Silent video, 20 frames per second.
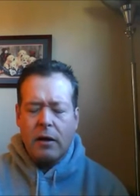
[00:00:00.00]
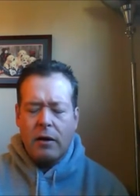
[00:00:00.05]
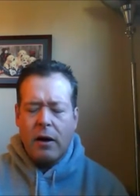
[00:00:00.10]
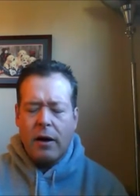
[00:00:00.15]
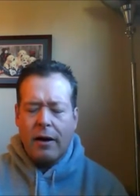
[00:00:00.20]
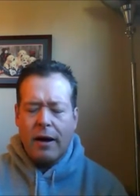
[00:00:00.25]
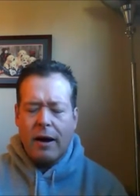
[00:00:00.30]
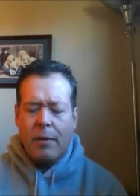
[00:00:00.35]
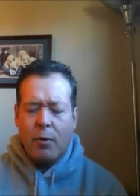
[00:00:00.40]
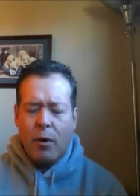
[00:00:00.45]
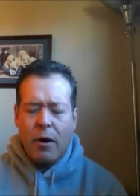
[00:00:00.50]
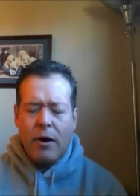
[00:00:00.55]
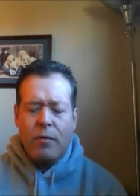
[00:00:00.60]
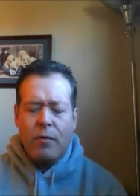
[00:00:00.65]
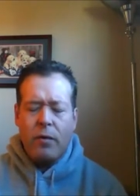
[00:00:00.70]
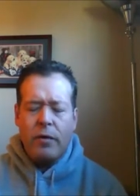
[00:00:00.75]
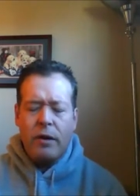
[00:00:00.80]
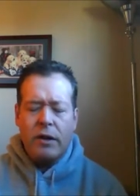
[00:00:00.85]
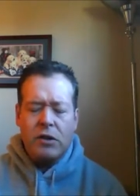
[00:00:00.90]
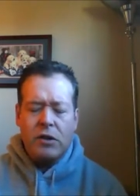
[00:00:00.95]
God, I pray
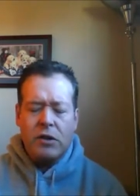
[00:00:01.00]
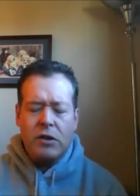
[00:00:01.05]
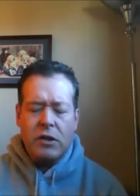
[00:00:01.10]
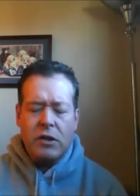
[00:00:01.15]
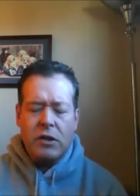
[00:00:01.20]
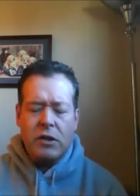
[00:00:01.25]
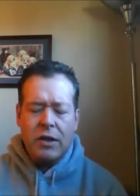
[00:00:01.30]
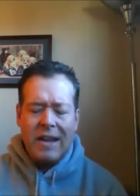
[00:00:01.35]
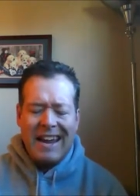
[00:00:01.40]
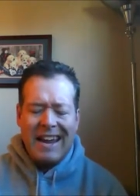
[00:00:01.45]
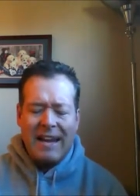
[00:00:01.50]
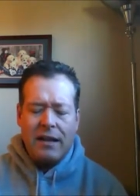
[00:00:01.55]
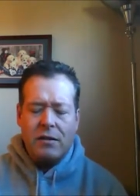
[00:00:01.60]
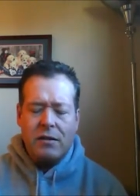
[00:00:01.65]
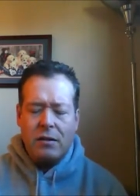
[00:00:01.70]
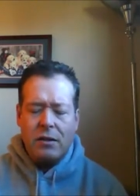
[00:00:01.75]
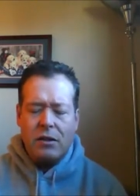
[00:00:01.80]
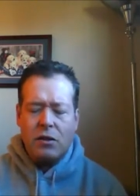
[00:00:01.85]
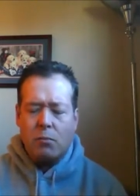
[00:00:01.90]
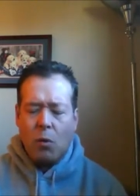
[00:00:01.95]
for these needs
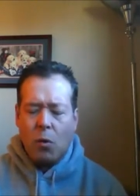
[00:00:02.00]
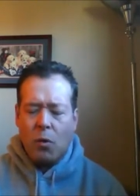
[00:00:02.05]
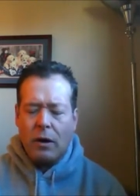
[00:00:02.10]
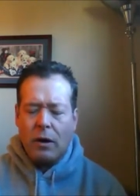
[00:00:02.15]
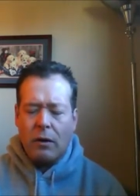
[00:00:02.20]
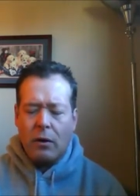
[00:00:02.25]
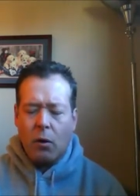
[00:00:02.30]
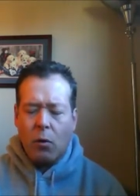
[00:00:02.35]
this morning.